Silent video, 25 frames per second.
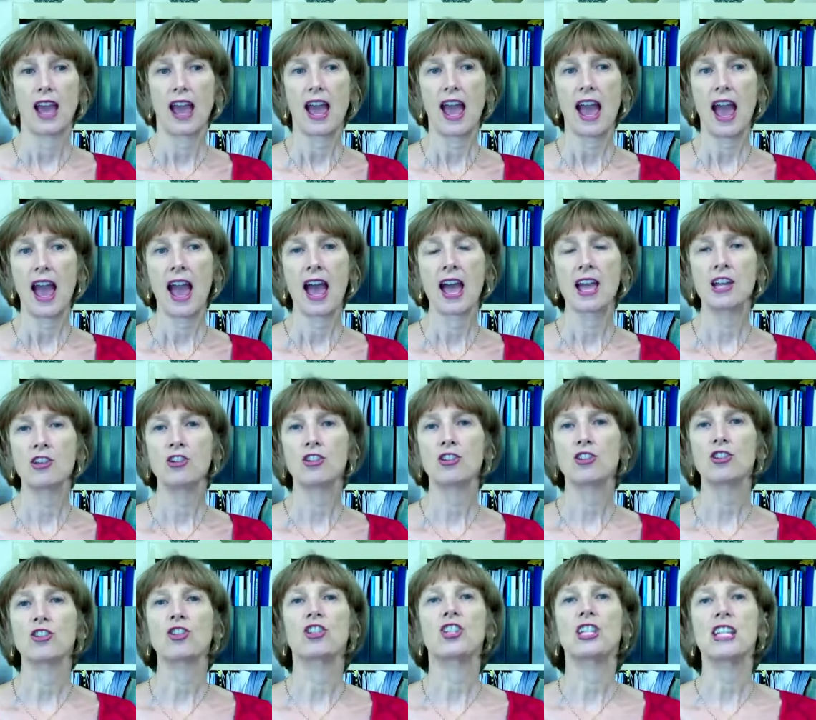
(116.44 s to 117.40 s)
and
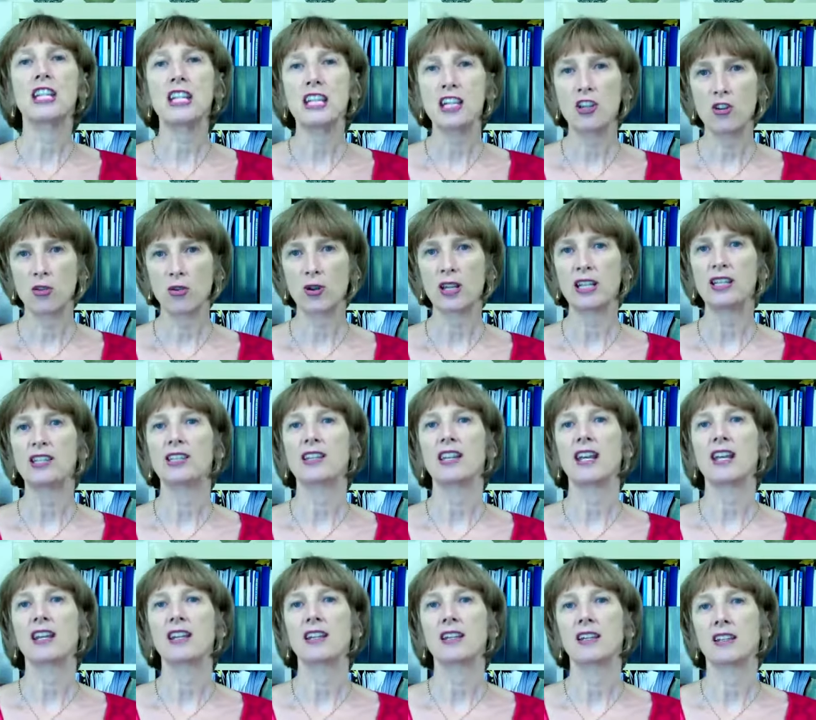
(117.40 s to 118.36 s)

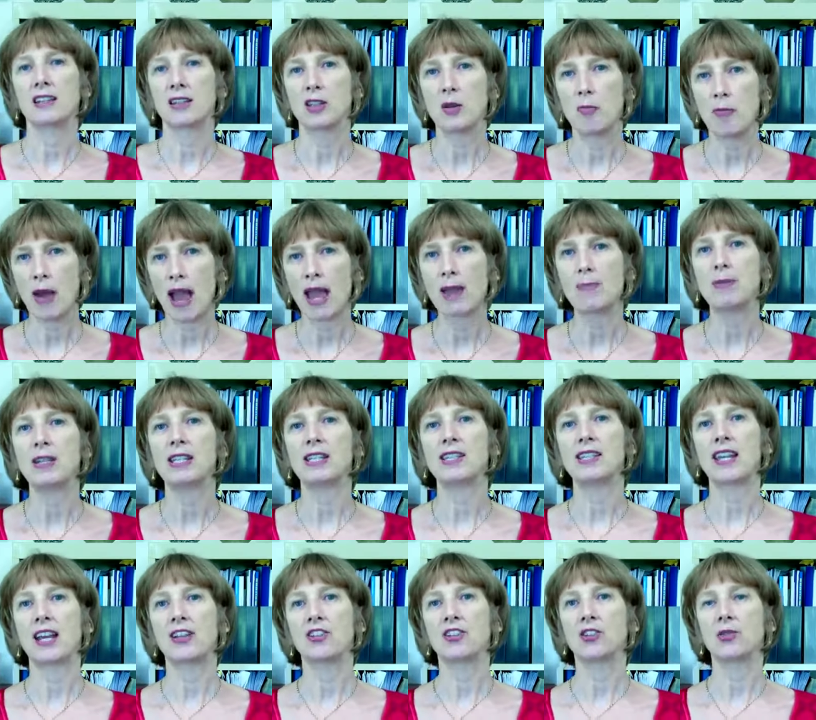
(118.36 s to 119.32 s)
decreasing the baby's
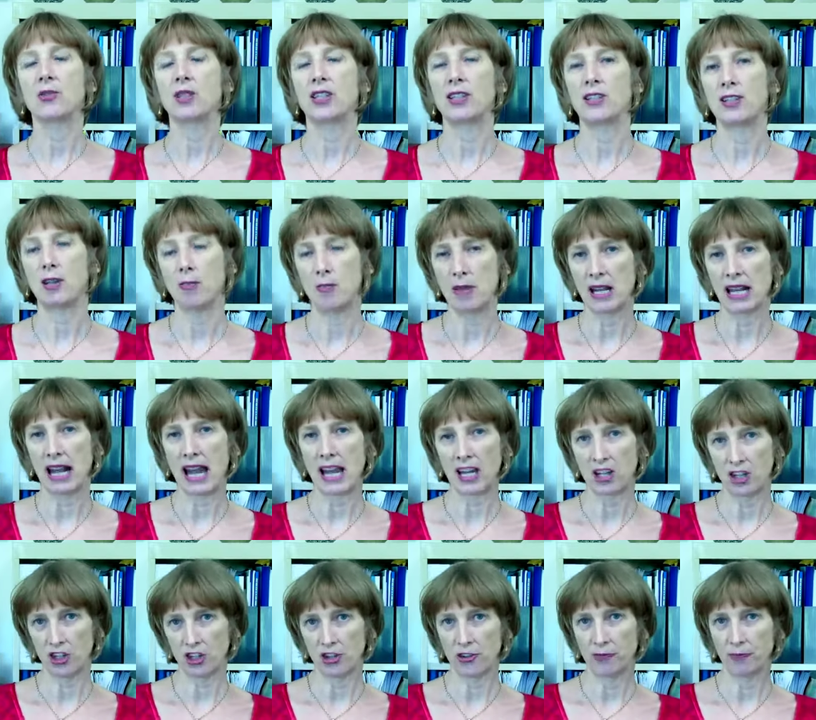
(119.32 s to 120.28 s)
sensory
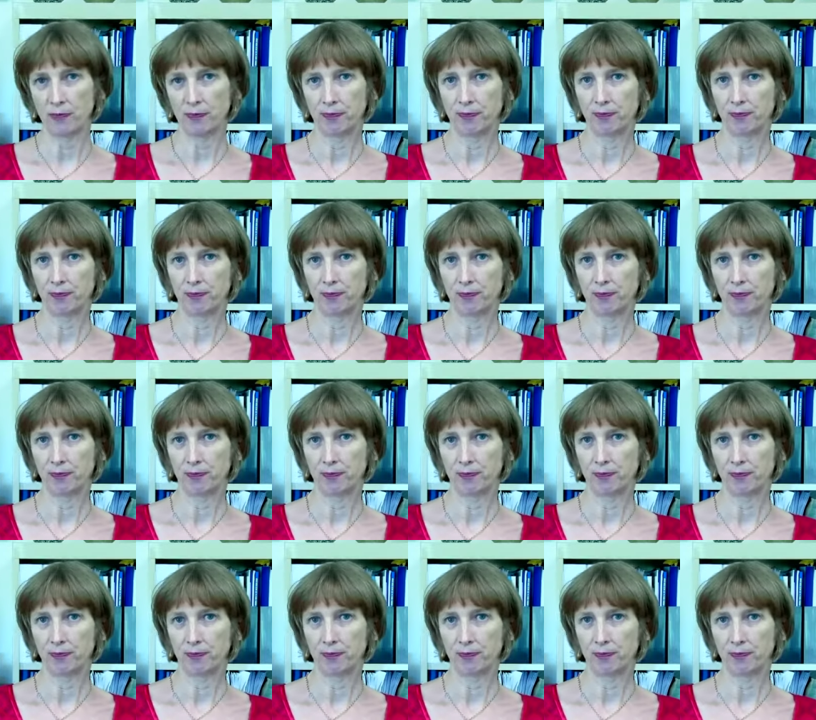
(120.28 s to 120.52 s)
stimulation.